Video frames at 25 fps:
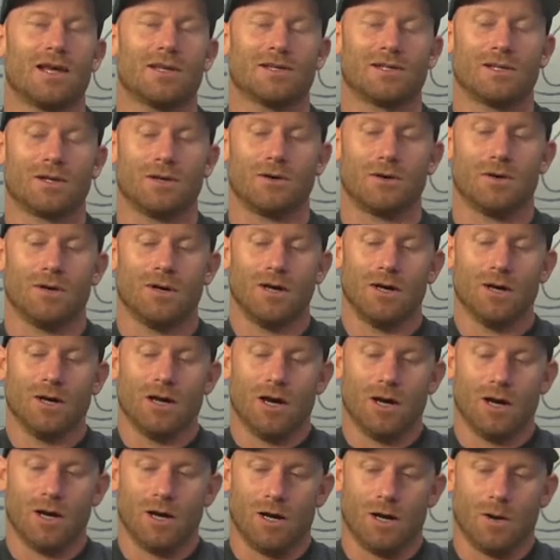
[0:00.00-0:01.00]
So
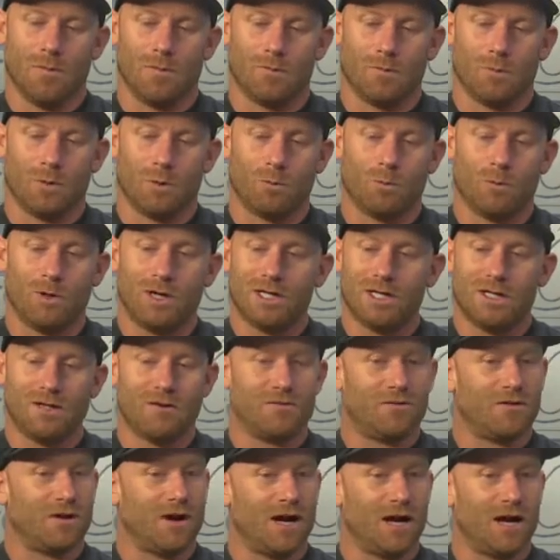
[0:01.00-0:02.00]
we did
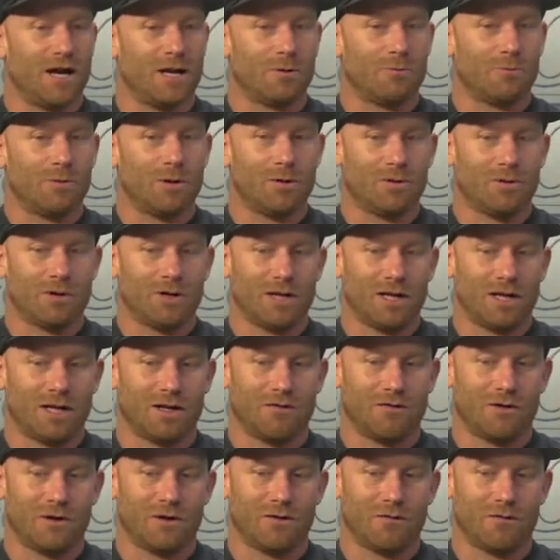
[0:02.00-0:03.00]
fine. We were kind
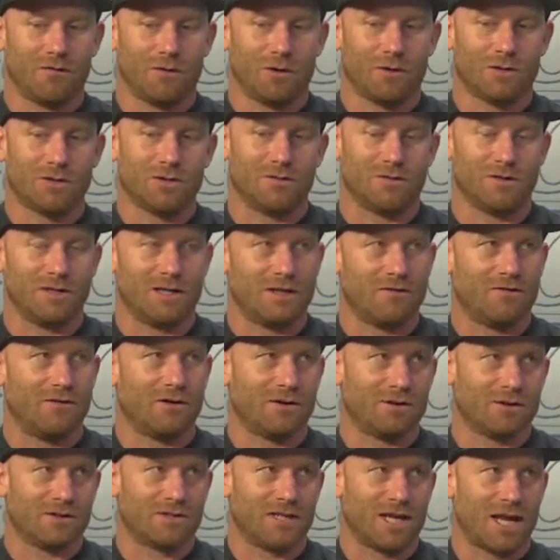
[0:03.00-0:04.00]
of on the verge of
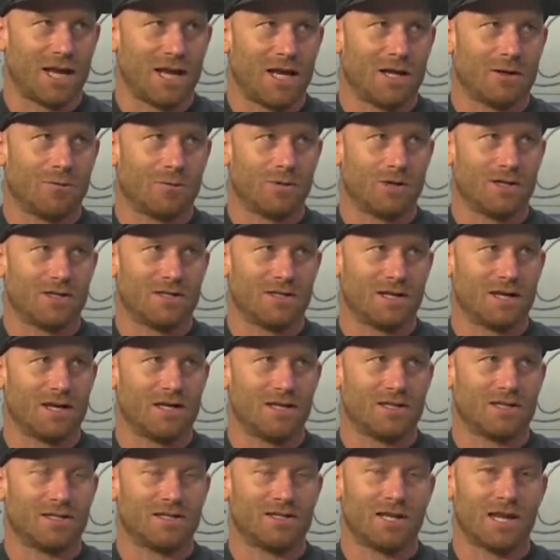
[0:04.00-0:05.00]
leaving or staying. We decided
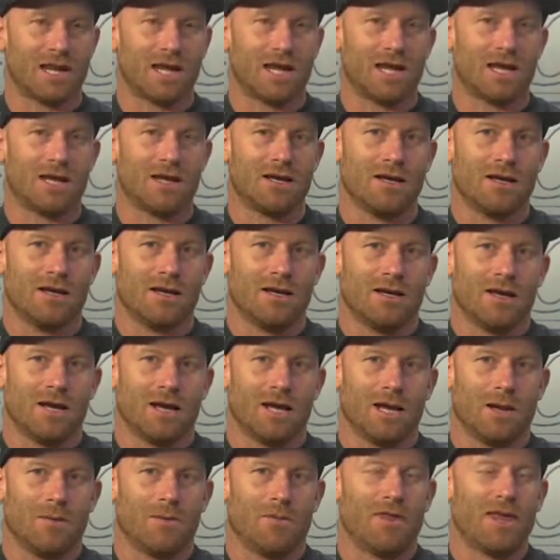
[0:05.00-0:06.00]
to stay.
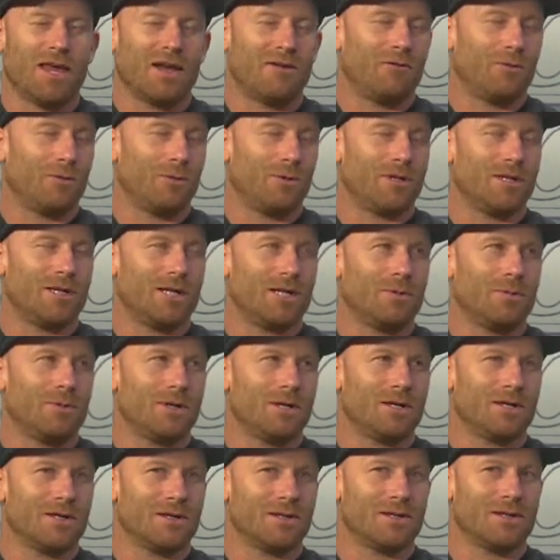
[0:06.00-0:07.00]
And I'm thankful we did
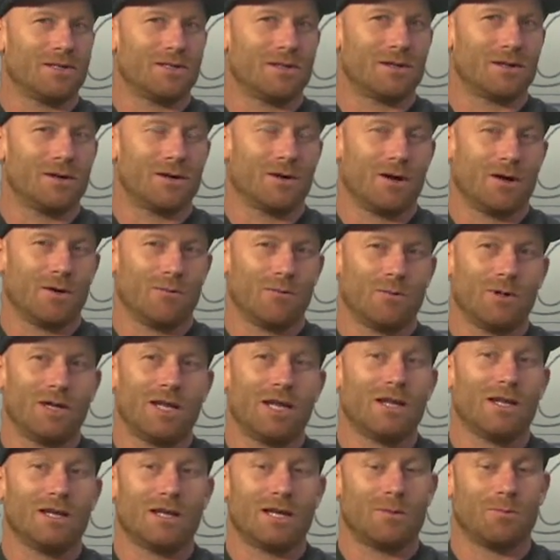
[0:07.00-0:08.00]
because we
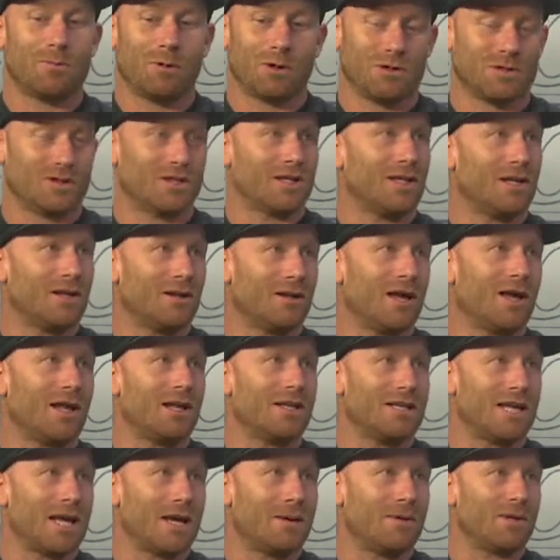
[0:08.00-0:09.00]
didn't personally get a lot of
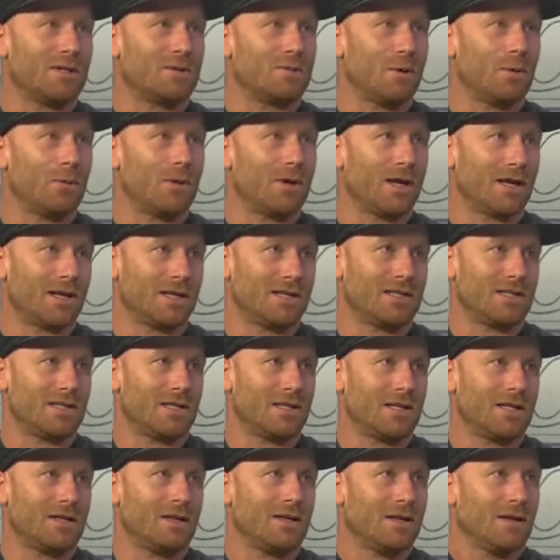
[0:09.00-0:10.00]
damage, but we got to
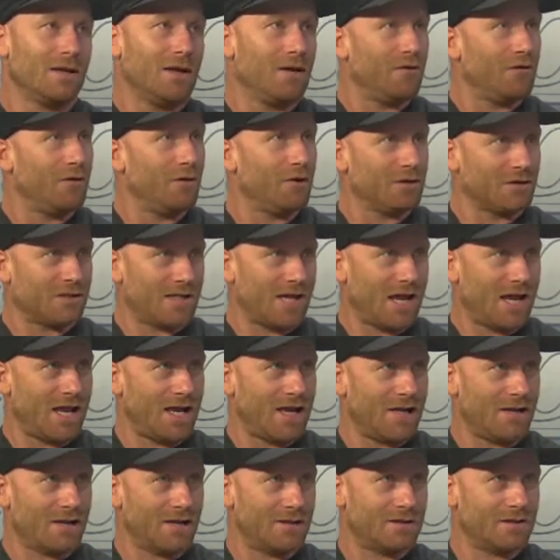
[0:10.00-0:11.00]
see
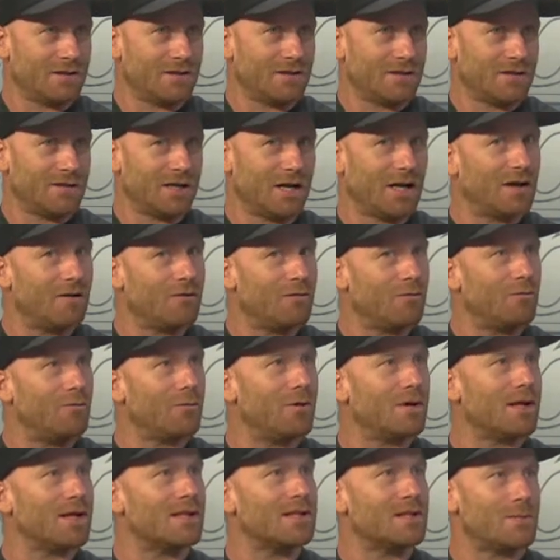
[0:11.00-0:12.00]
firsthand kind of
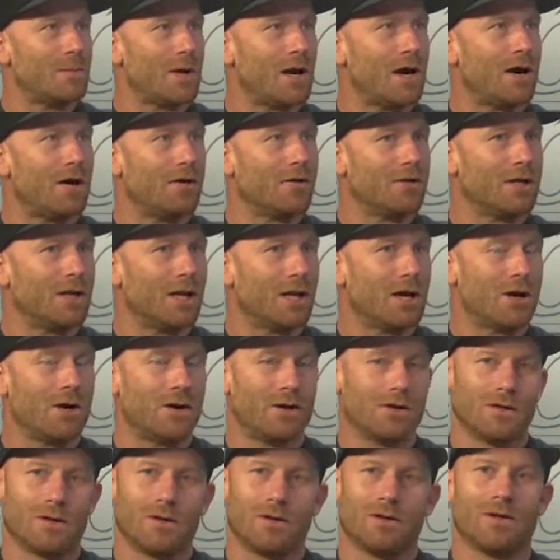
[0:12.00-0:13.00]
what it's about,
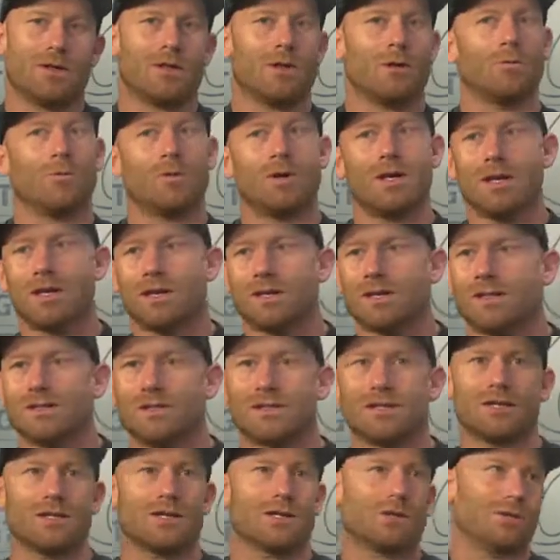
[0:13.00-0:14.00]
and the
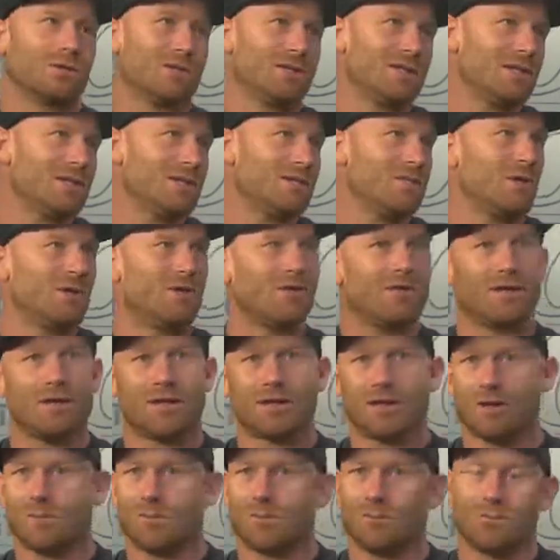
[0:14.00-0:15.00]
winds and the trees
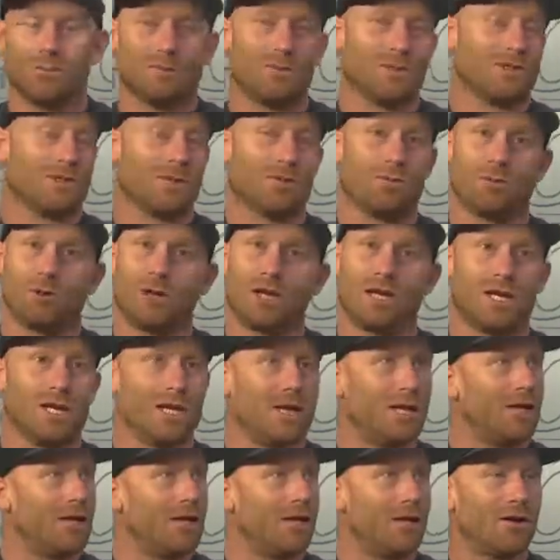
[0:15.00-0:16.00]
moving and some
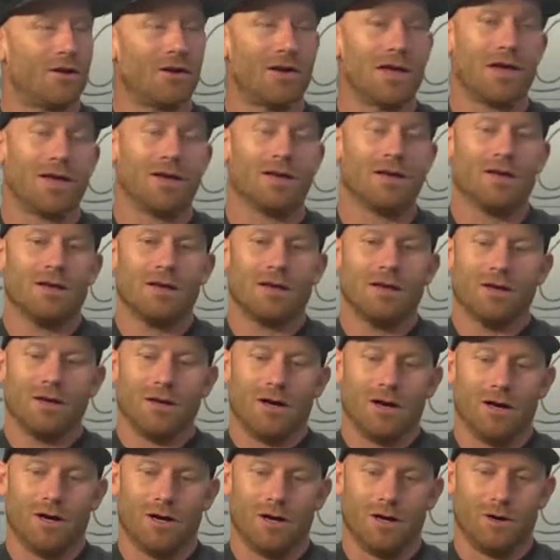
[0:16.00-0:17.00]
breaking and all
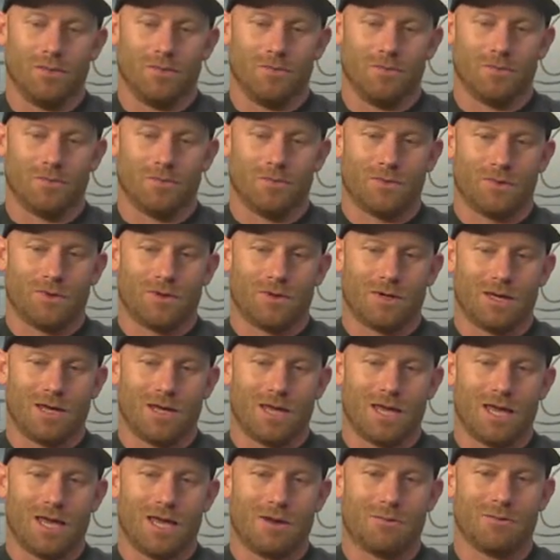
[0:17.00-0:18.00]
that.
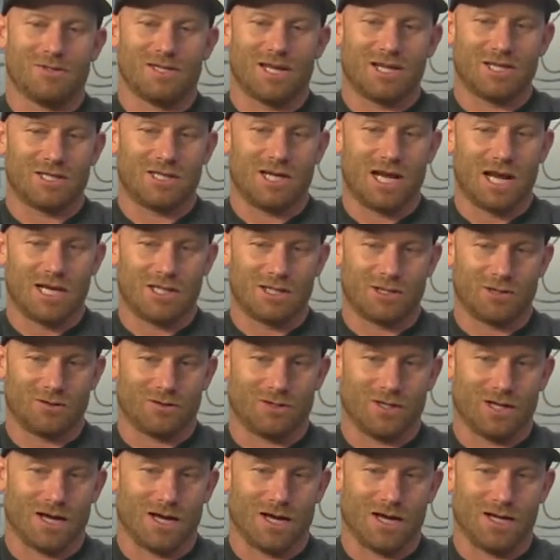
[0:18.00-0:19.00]
It was educational,
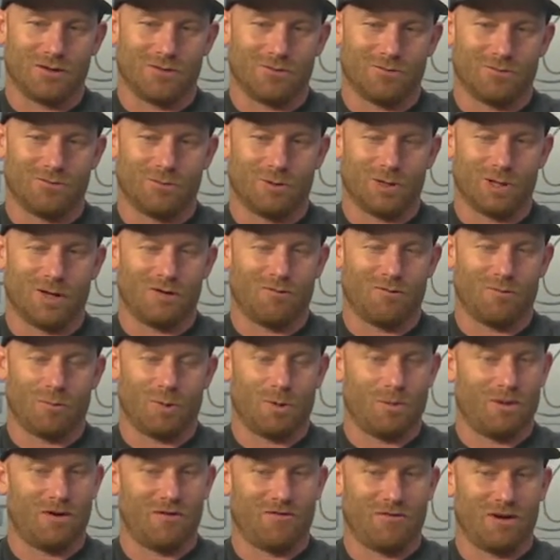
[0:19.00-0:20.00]
and I don't want to ever
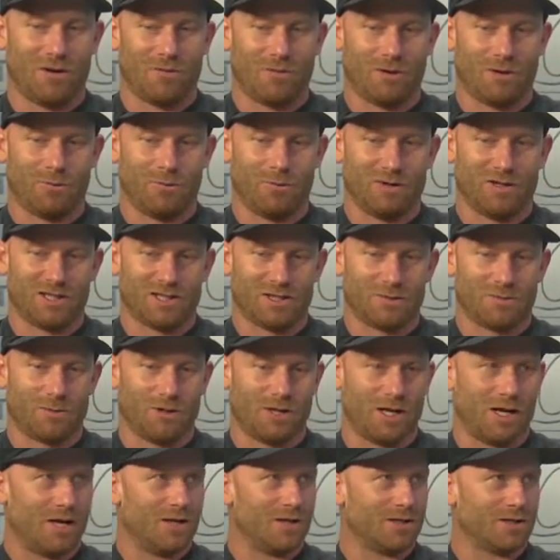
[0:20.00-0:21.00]
put my family at risk, but
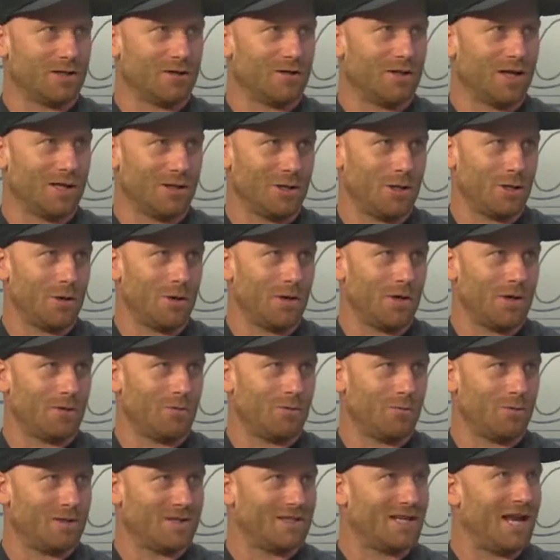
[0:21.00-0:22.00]
I also like
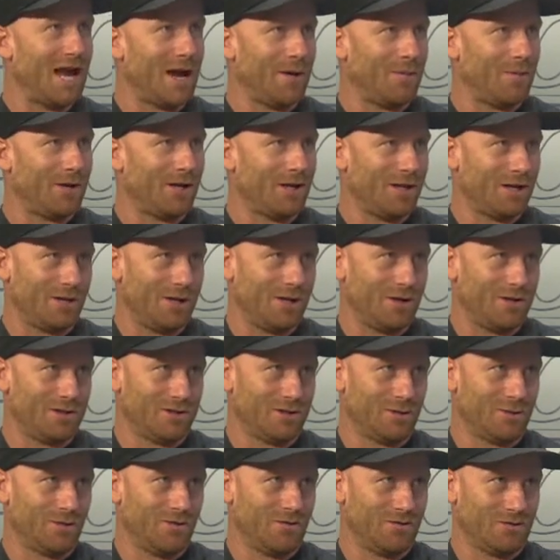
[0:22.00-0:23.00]
knowing what's happening,
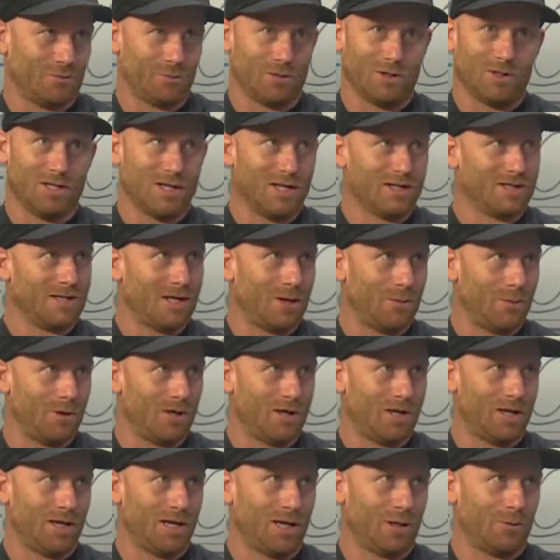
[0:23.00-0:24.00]
So if one does come, we
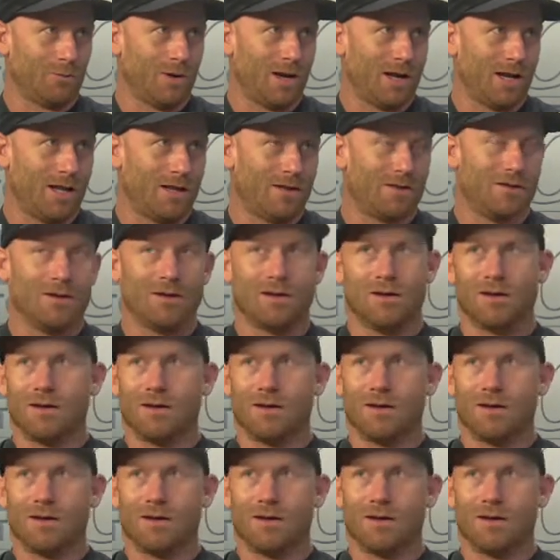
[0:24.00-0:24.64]
can kind of rate it.